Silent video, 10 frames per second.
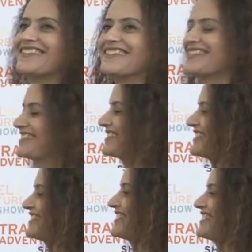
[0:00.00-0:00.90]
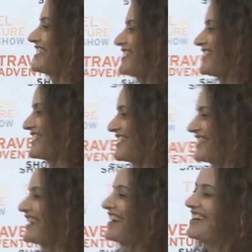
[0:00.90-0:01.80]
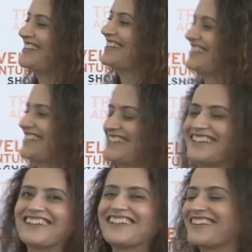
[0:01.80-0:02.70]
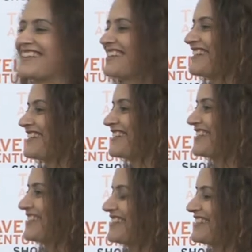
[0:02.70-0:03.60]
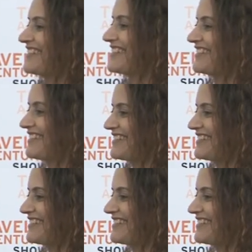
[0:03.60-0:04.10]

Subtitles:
[no speech]